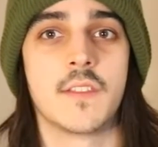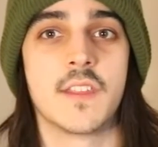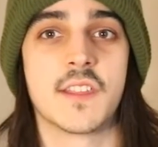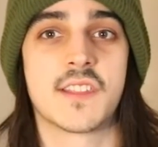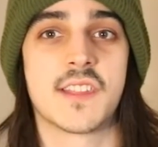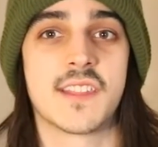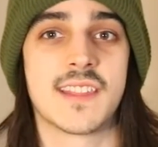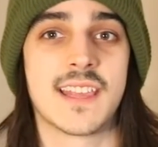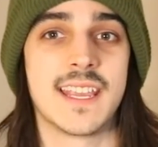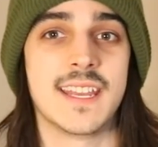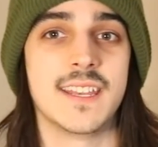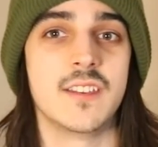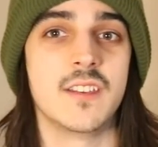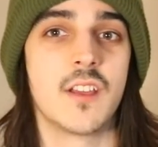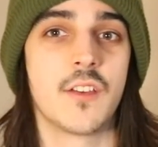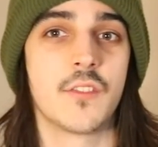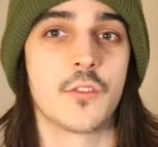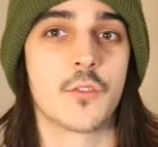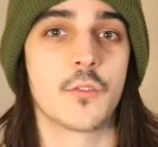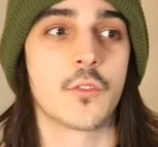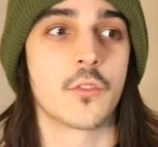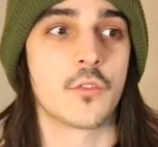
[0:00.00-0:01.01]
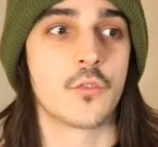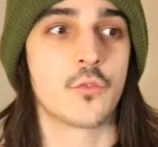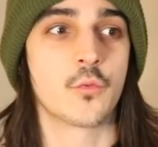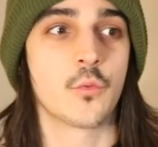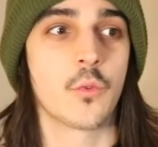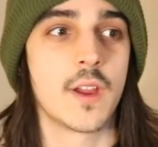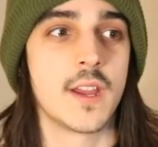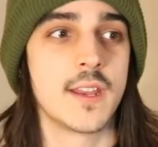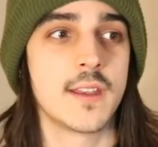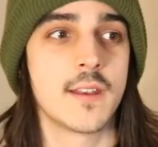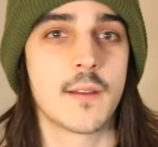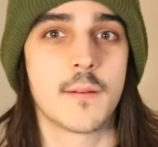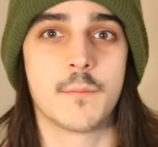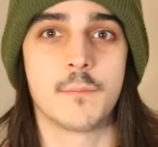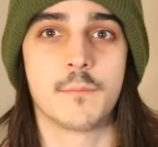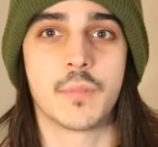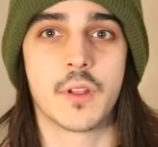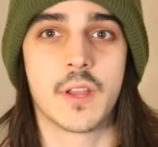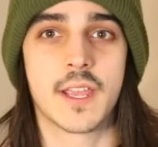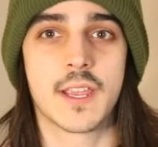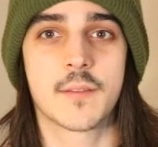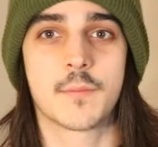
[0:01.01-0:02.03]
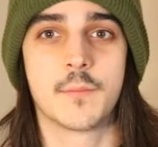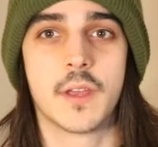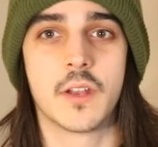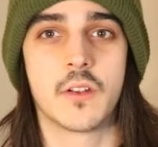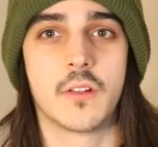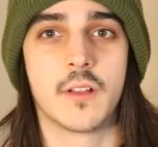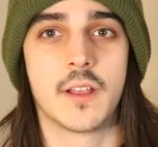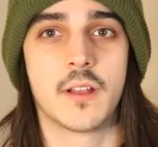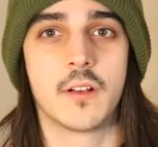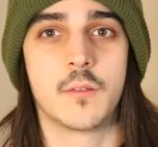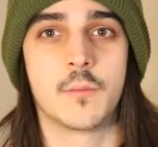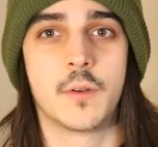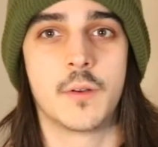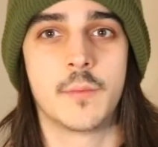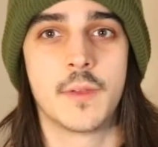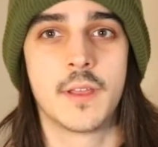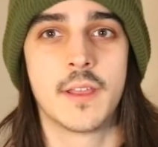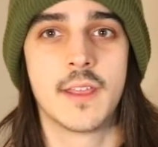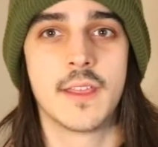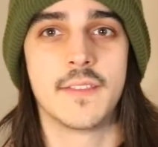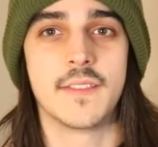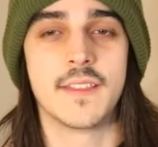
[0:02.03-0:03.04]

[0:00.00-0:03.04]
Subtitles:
This is another great black metal album.